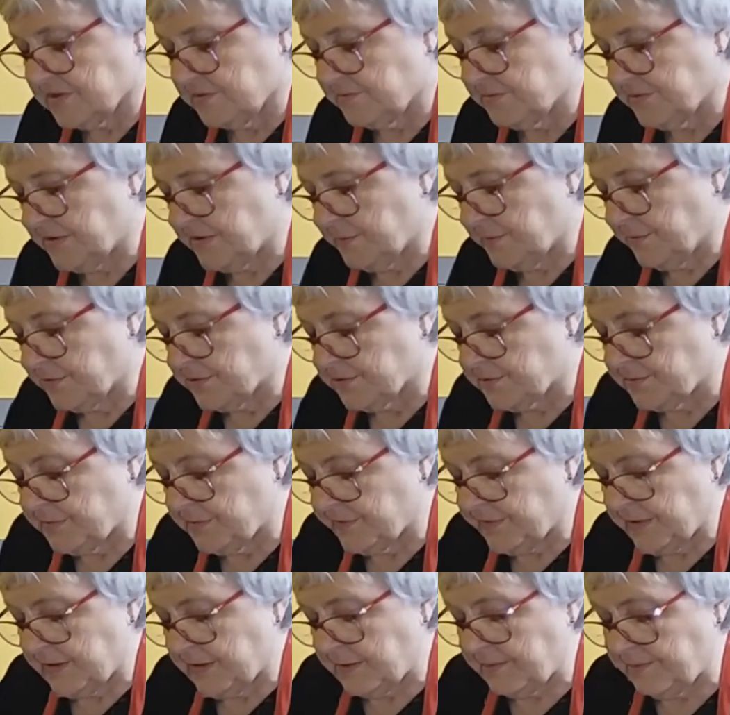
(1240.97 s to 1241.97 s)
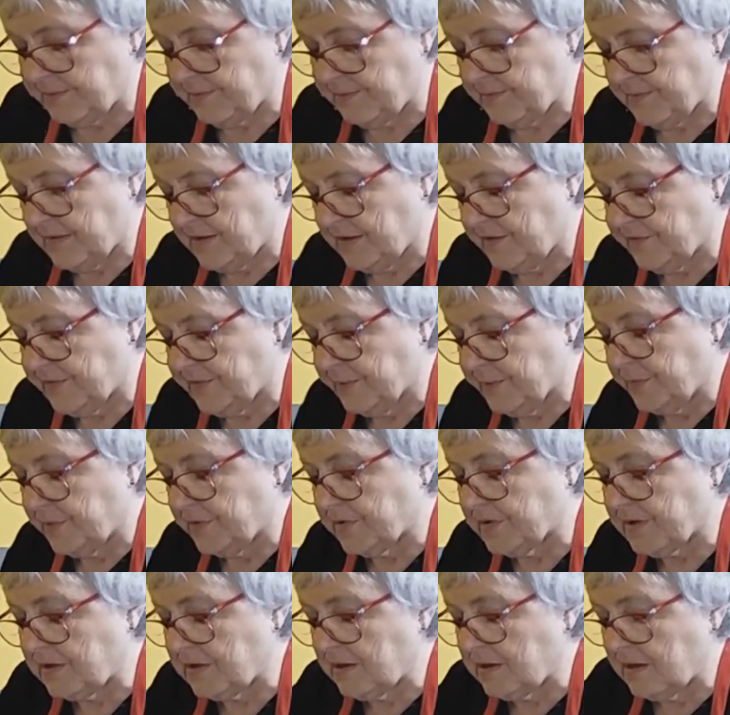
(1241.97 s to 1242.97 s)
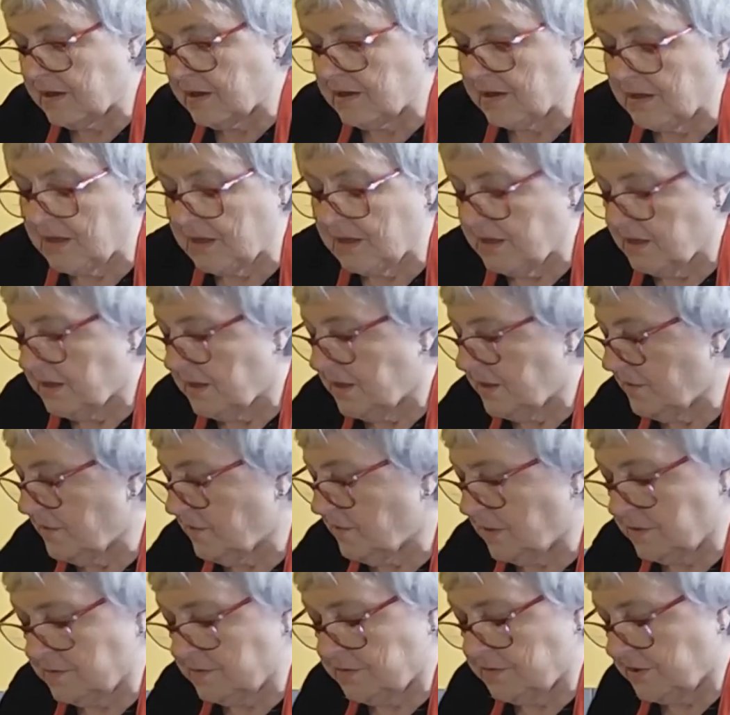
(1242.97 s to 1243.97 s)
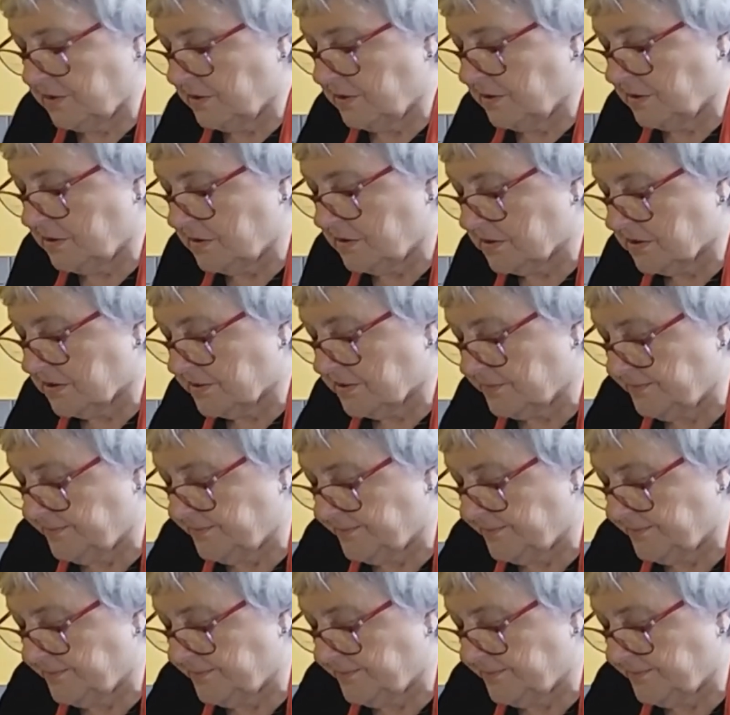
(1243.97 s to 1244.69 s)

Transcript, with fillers: some at the bottom of the bottle, it won't hurt.